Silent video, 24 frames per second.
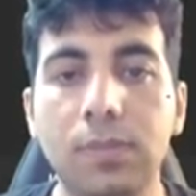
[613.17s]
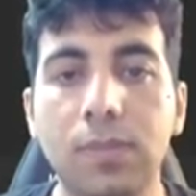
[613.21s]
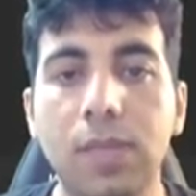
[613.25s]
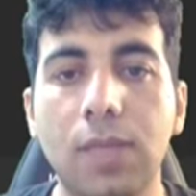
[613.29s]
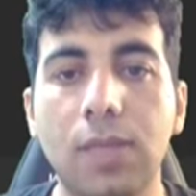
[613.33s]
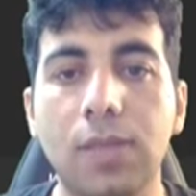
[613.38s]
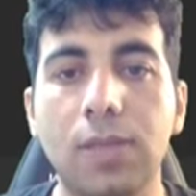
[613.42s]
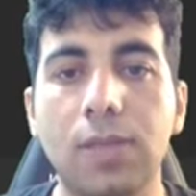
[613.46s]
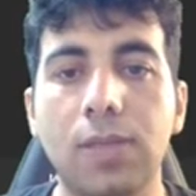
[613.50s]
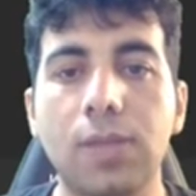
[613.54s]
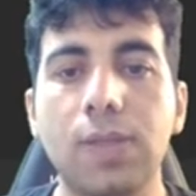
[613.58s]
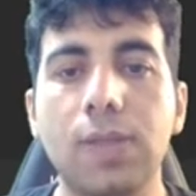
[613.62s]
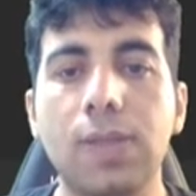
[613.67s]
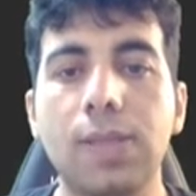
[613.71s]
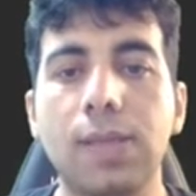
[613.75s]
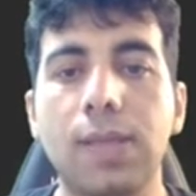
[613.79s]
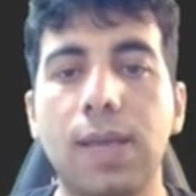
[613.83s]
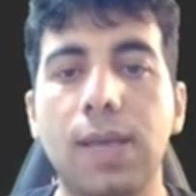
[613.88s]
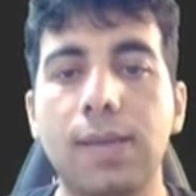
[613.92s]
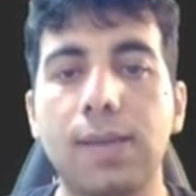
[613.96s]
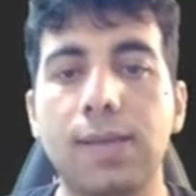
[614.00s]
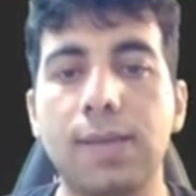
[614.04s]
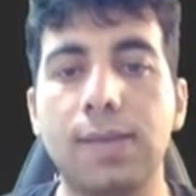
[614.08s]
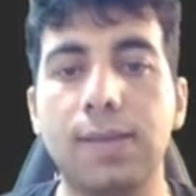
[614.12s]
So this is
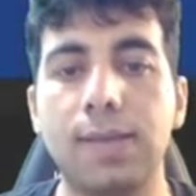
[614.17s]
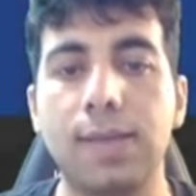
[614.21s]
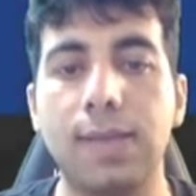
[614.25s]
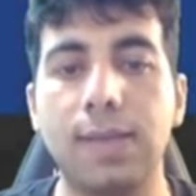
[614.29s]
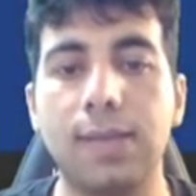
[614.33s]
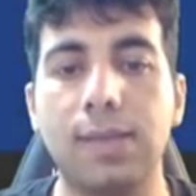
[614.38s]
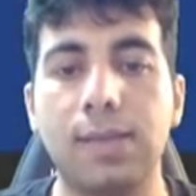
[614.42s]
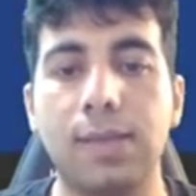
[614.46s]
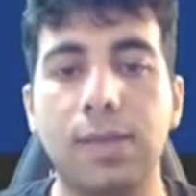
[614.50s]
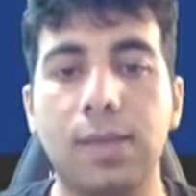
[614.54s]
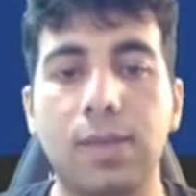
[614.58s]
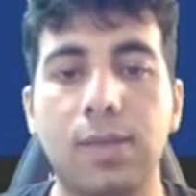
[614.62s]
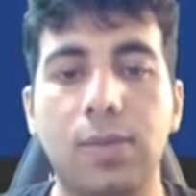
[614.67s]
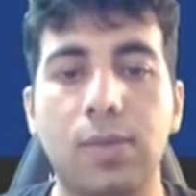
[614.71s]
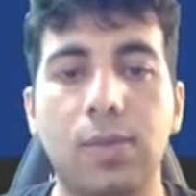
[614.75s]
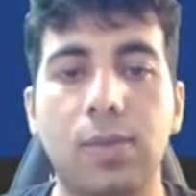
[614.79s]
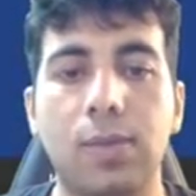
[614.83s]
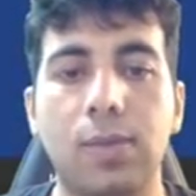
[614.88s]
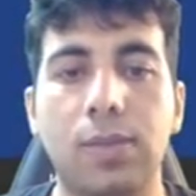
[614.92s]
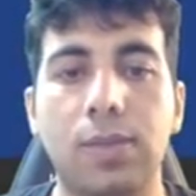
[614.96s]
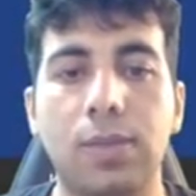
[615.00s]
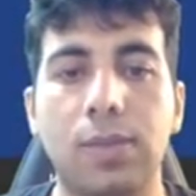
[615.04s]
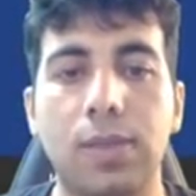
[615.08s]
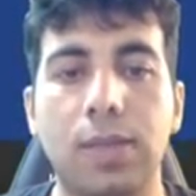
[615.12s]
kind of static. I don't
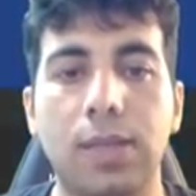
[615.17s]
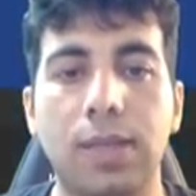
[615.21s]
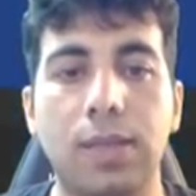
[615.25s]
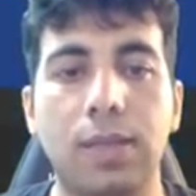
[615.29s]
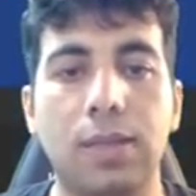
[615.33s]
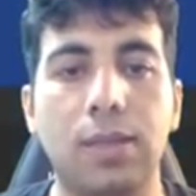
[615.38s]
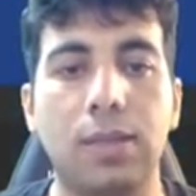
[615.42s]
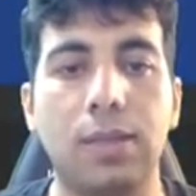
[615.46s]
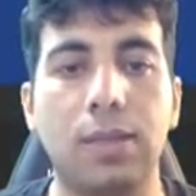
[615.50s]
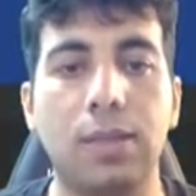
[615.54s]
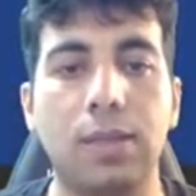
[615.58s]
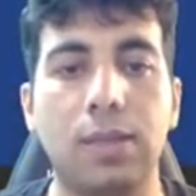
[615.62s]
want to like